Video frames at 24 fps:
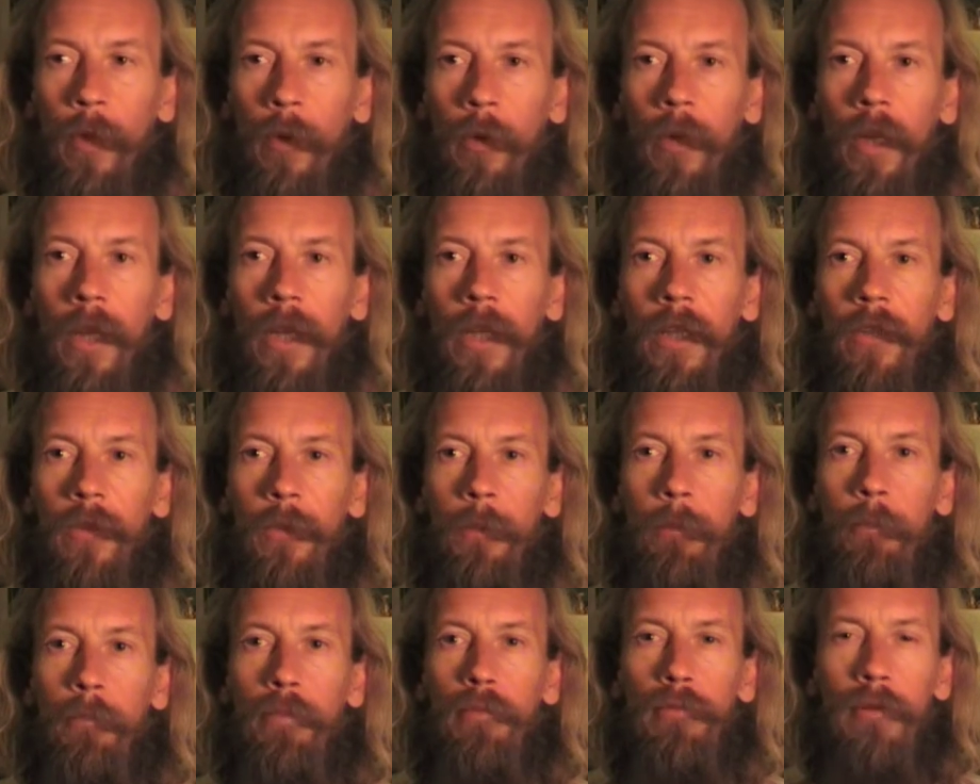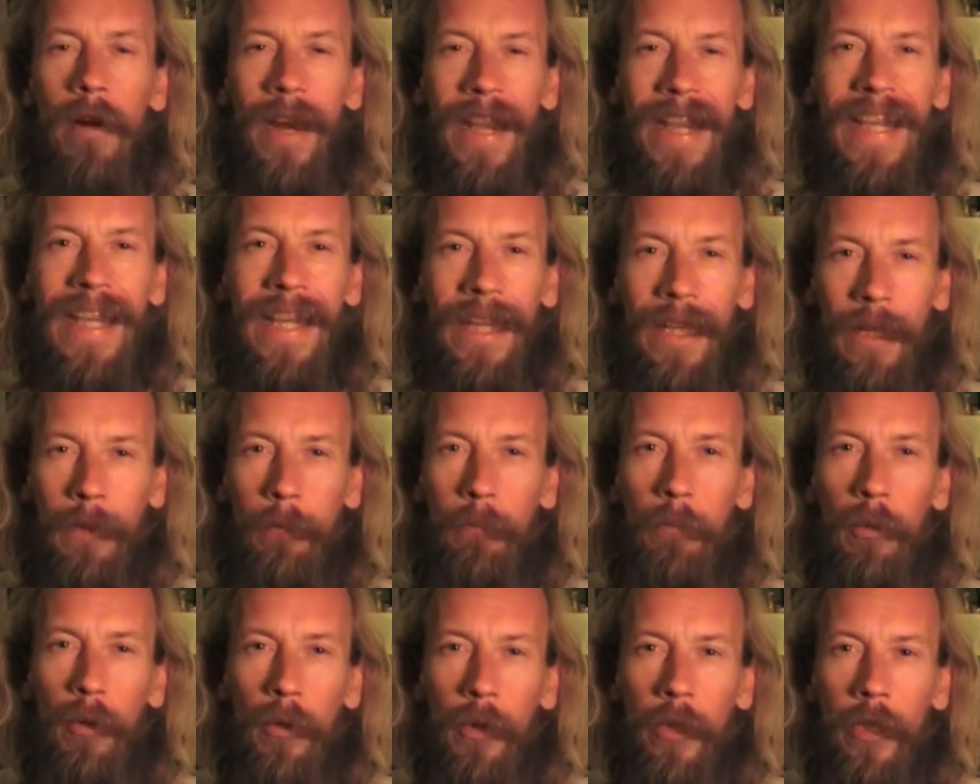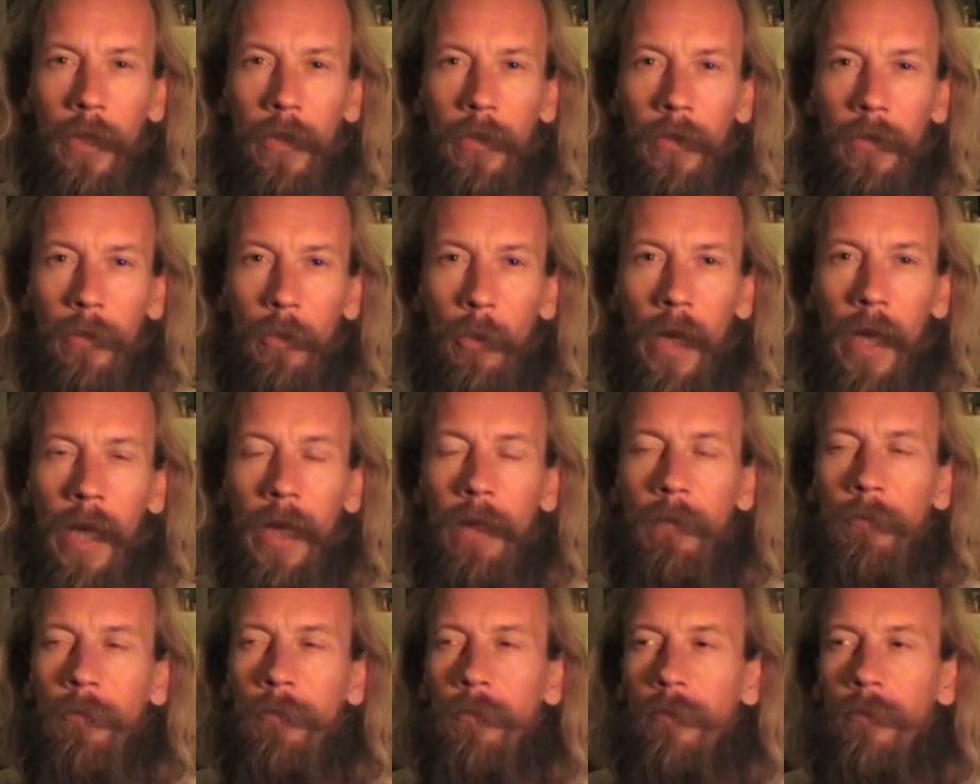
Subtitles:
at this breaking point where,